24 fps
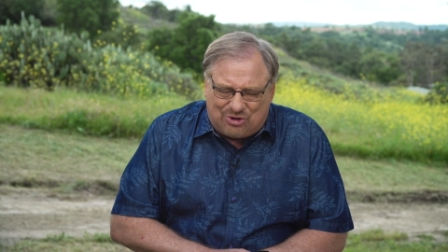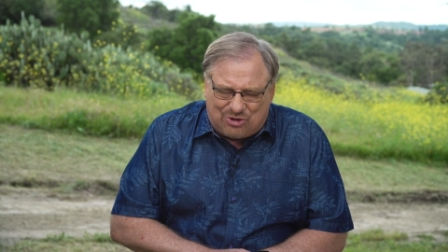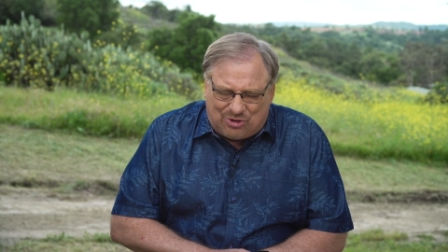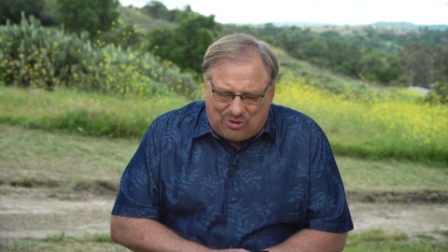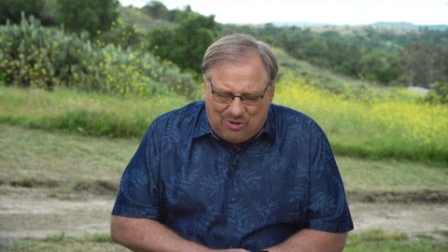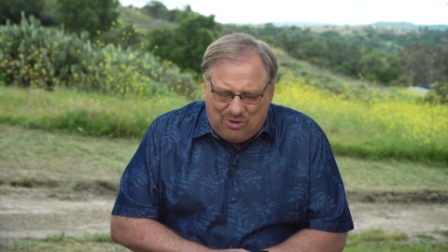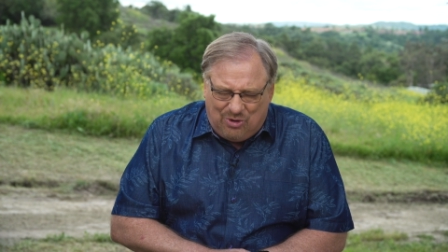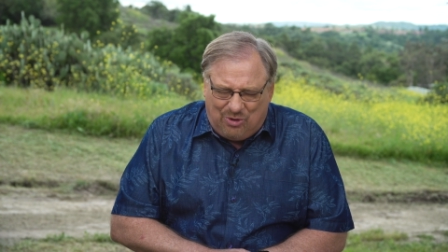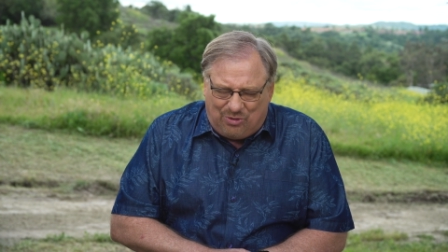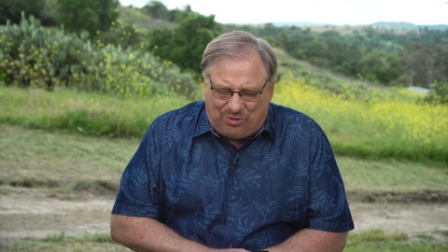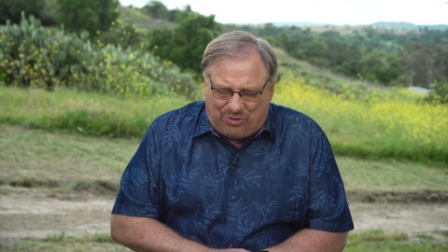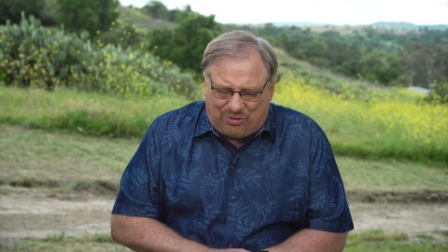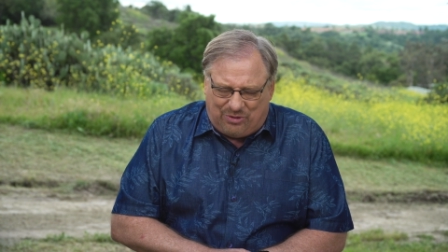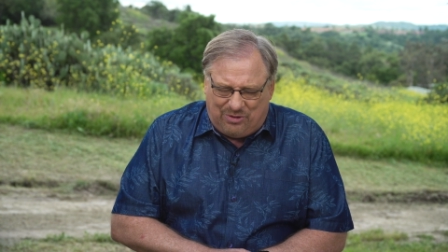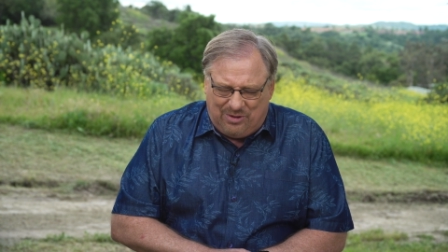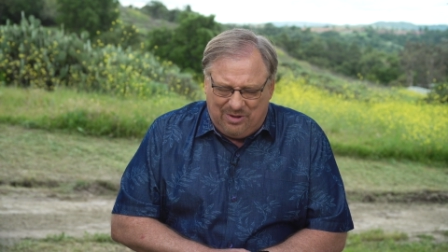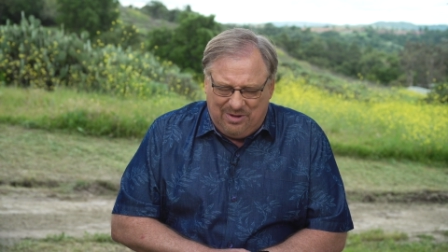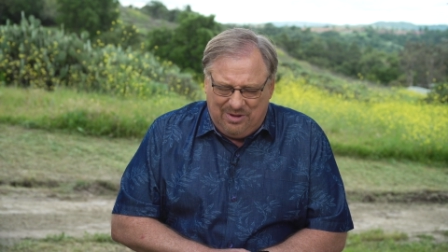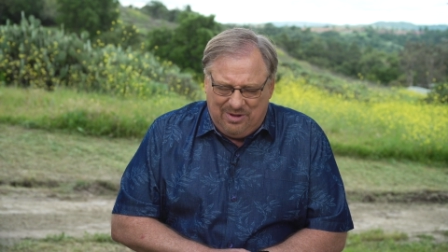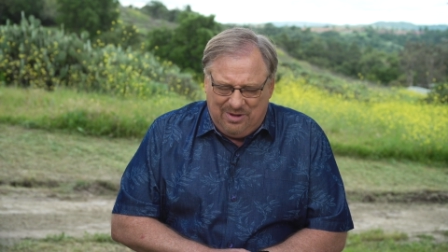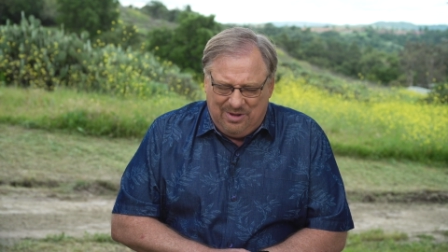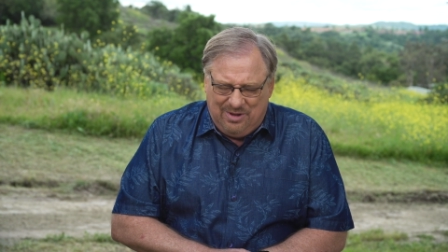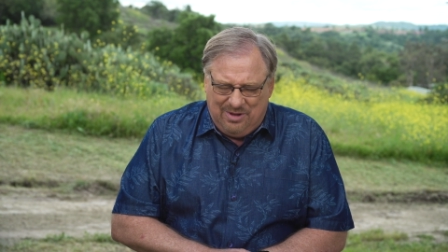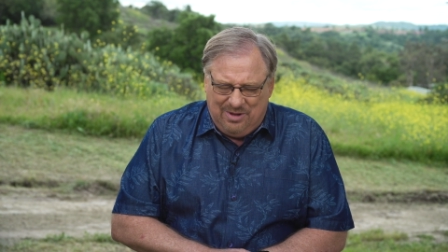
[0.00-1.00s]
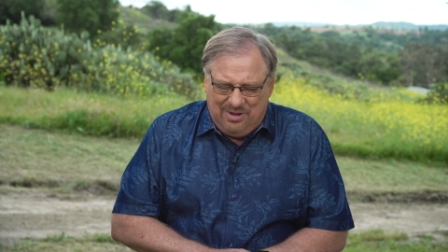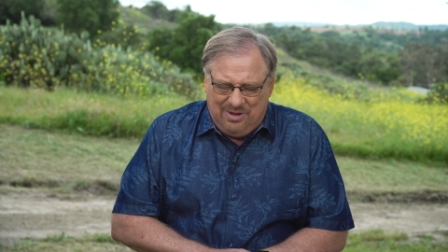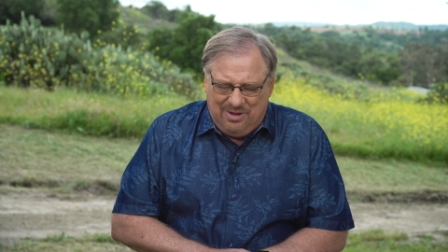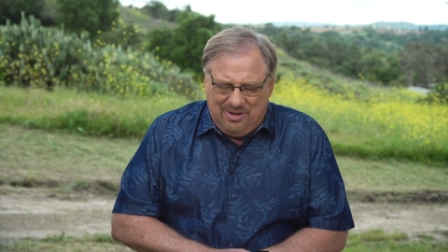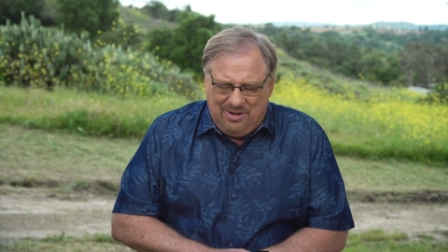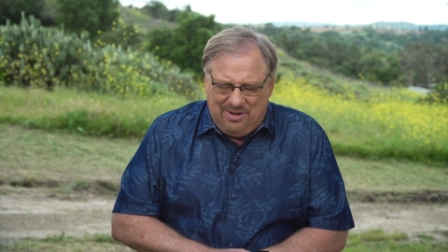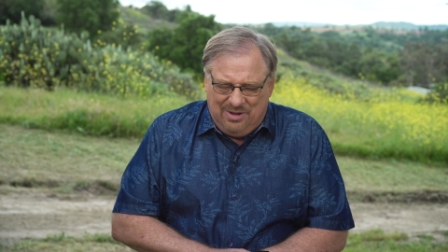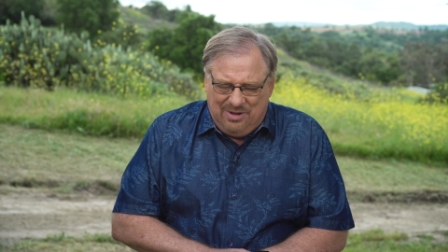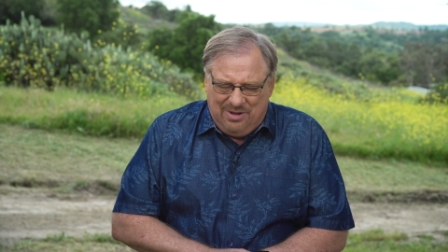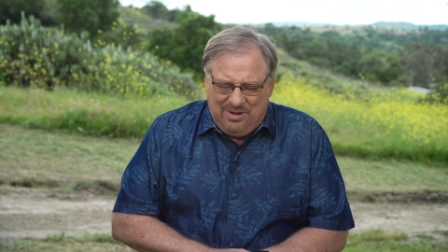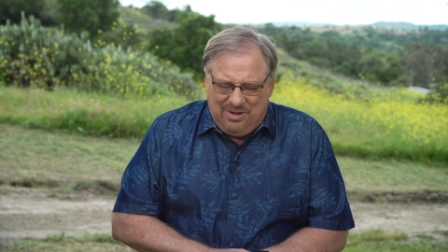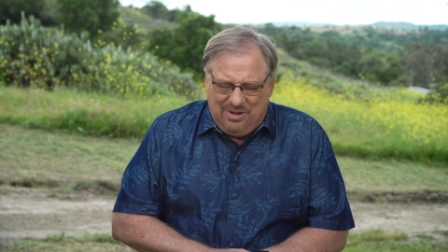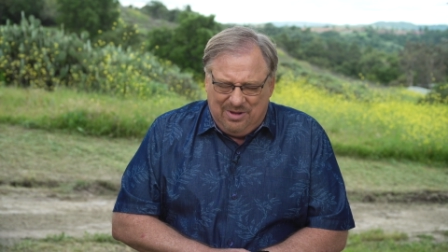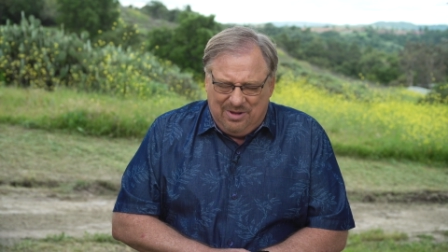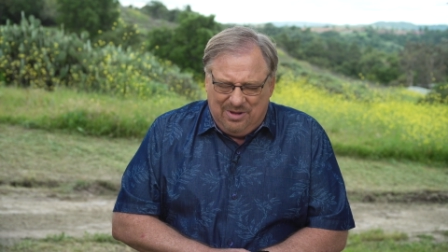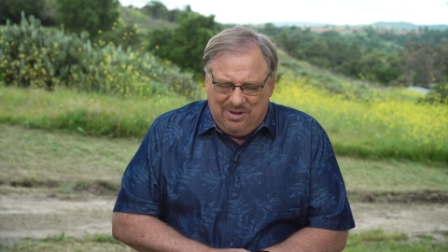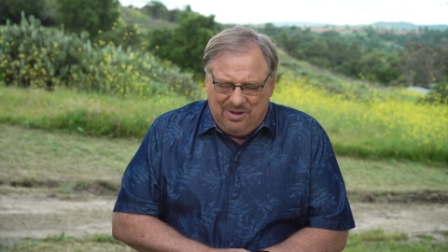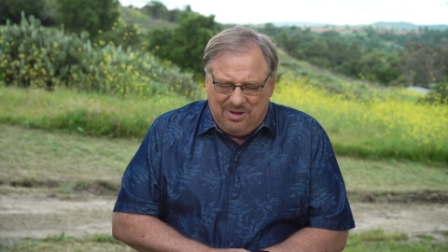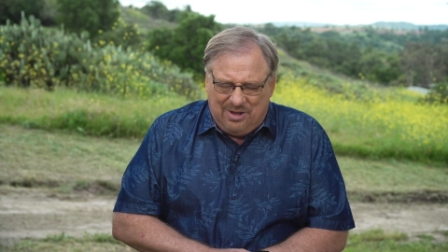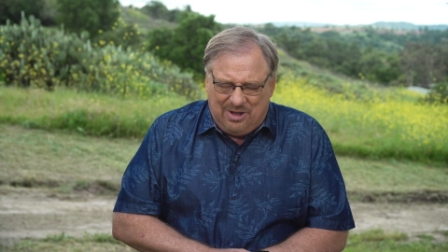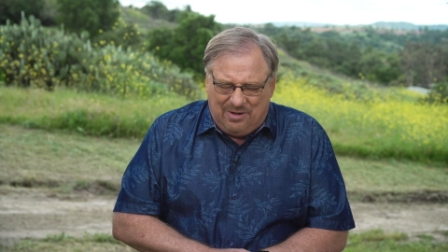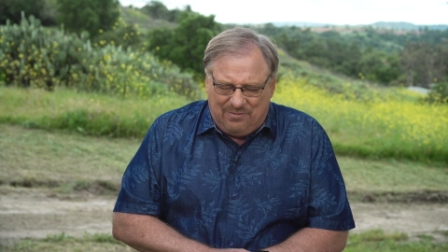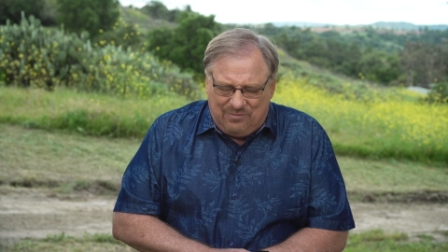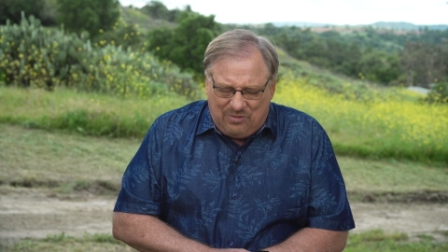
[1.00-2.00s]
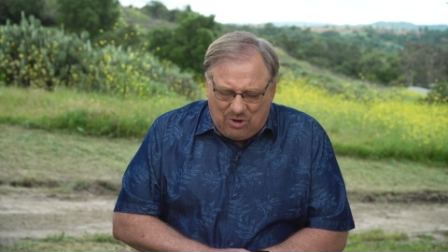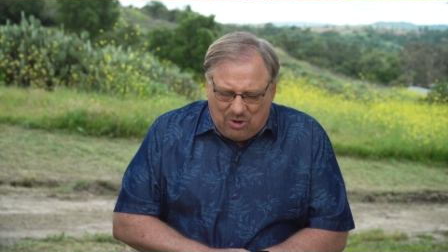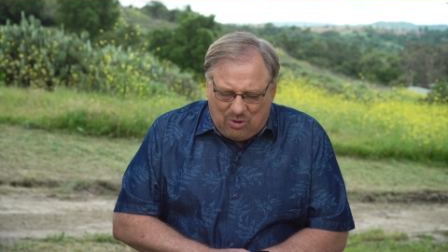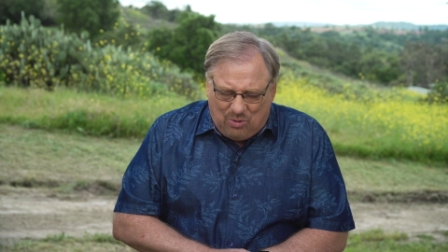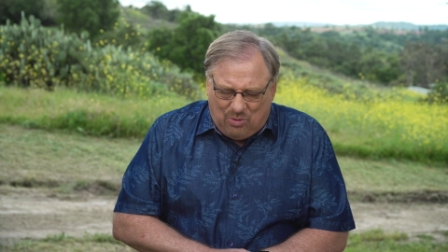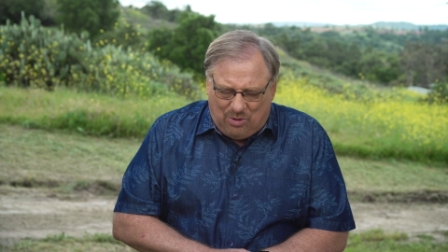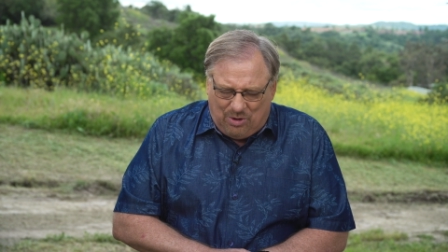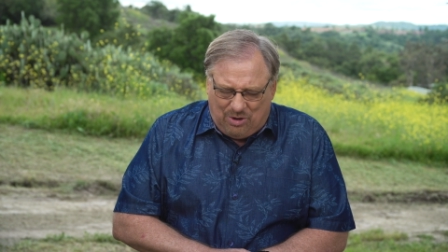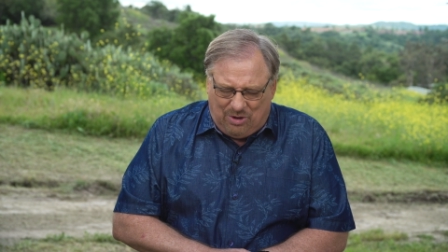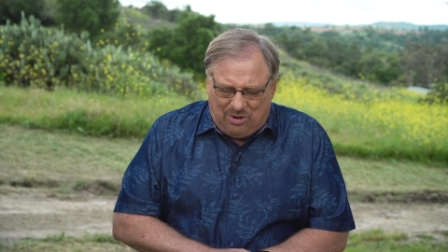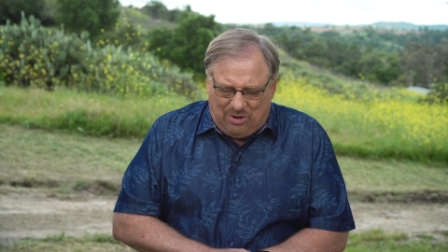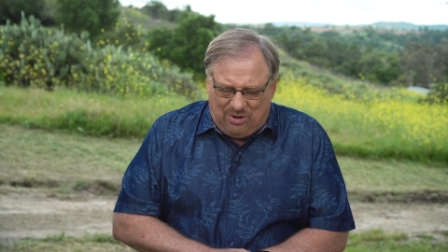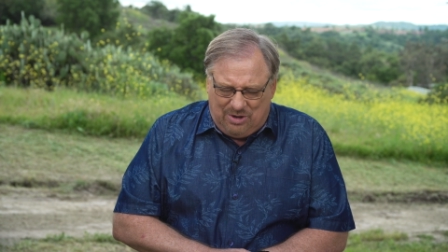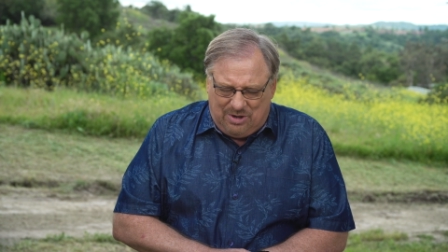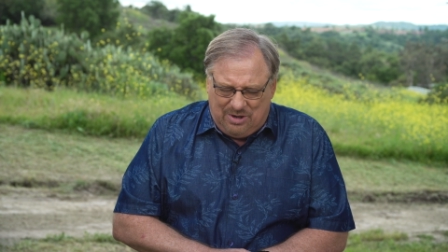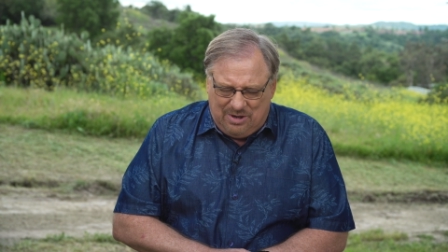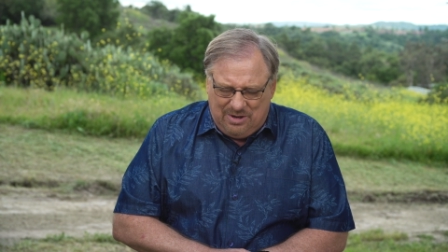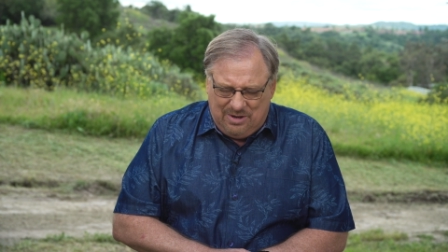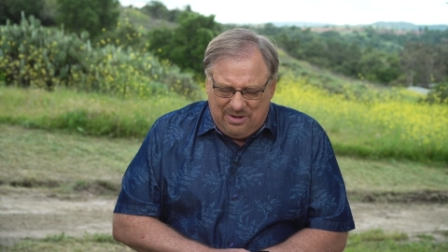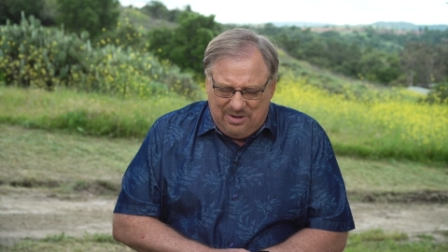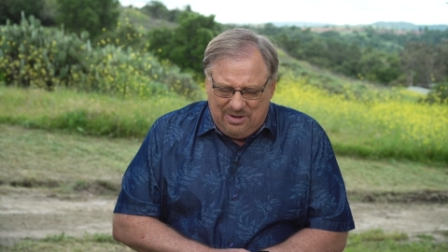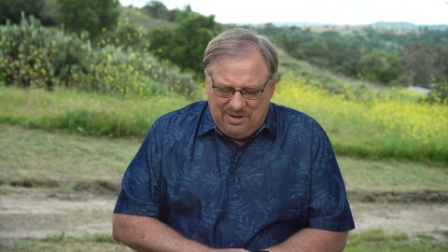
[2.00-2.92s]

truth of your word.